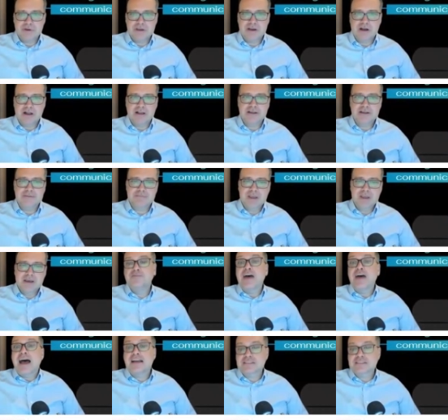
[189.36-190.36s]
we call it, the
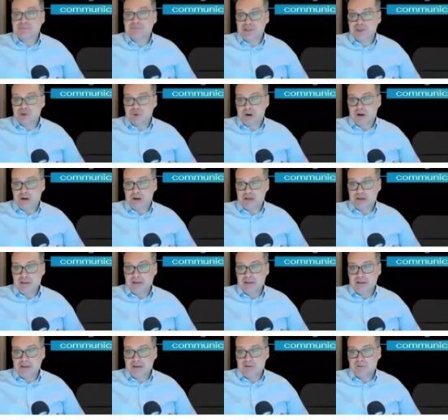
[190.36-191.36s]
vast
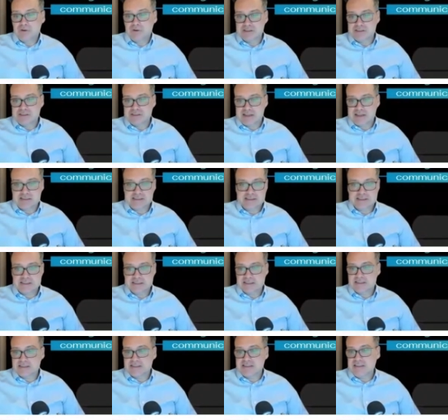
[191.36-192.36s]
majority, what is that,
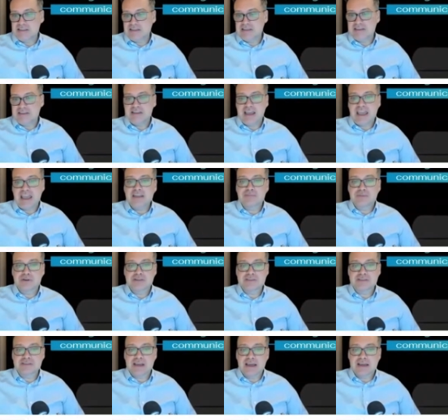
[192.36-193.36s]

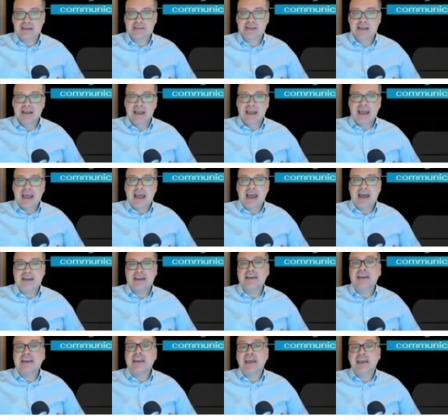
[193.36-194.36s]
68%,
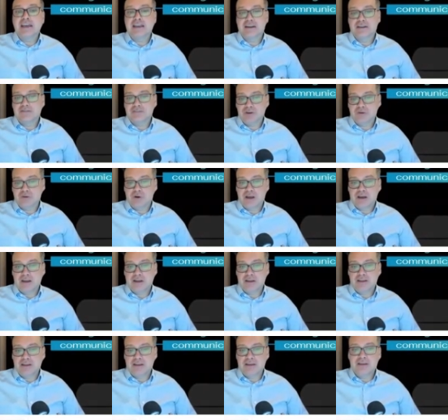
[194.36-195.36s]
had a negative view on
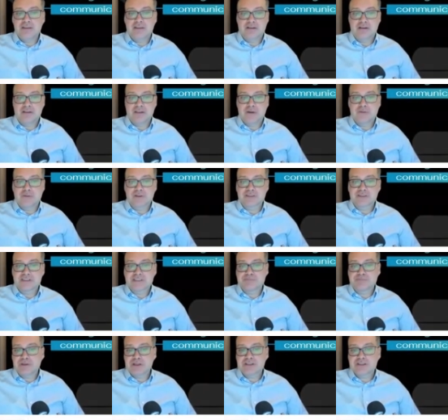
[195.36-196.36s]
it. Either they were
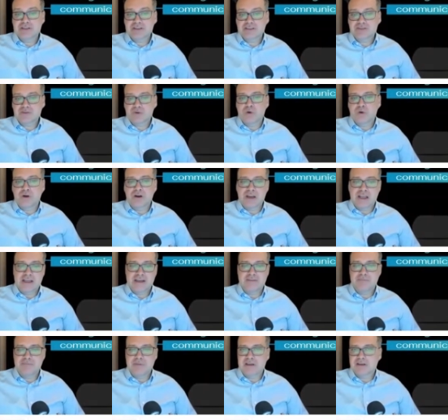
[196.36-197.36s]
suspicious or
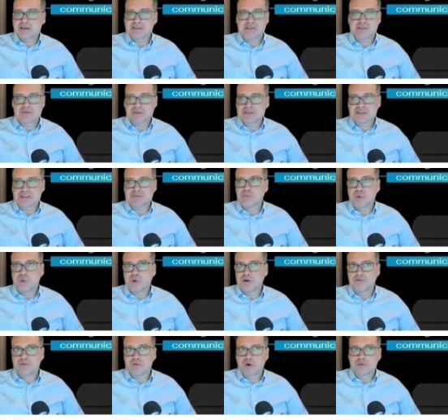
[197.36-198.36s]
negative because there was just
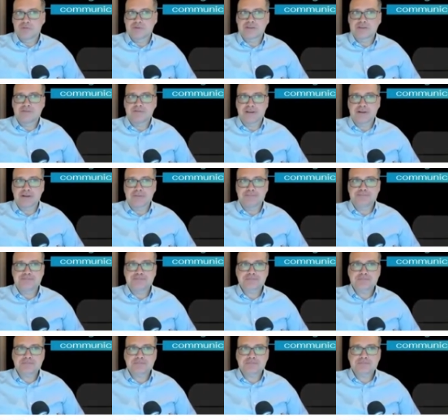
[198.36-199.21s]
more forms to fill.